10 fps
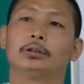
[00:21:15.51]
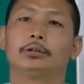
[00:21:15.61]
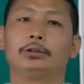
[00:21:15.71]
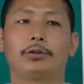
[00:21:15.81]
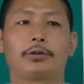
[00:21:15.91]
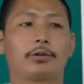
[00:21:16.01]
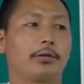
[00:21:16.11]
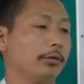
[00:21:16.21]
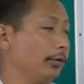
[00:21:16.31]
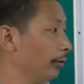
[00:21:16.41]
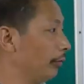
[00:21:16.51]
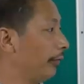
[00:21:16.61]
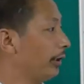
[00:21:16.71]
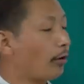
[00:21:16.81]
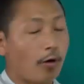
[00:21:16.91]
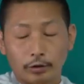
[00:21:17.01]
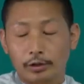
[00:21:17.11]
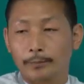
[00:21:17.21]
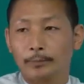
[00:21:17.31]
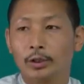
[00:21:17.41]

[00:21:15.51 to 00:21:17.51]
uh, it's you know very hot.